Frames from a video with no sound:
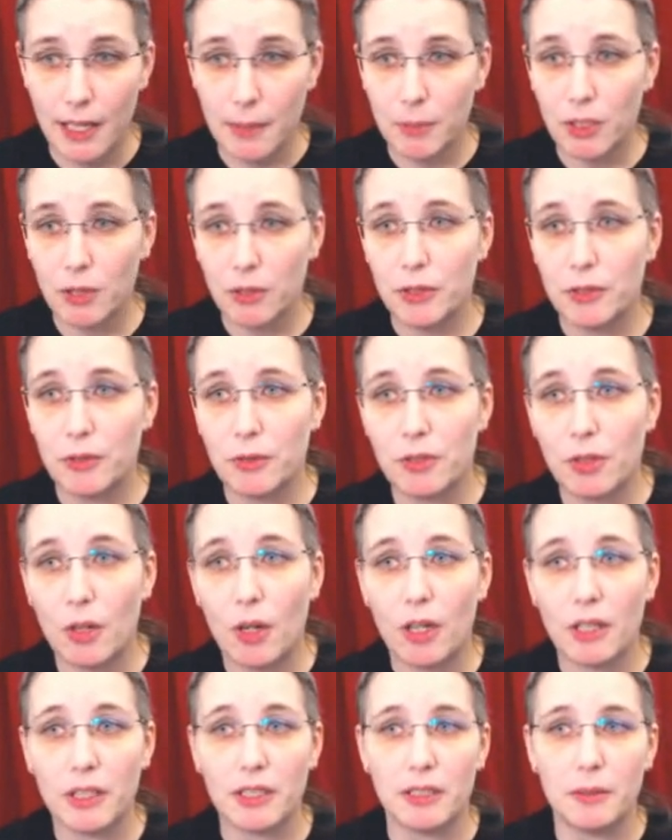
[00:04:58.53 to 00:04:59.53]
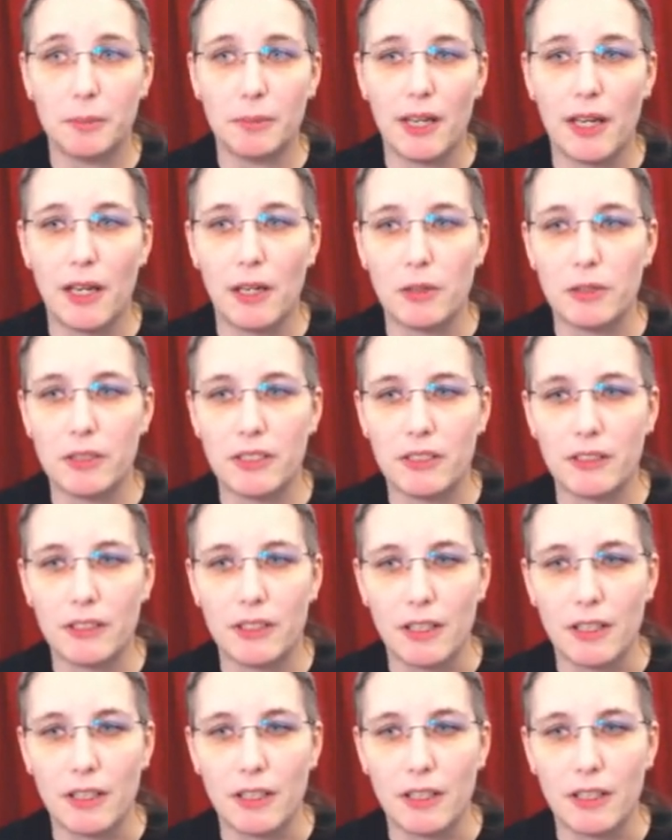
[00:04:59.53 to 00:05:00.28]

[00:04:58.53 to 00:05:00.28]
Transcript: i'm going to talk about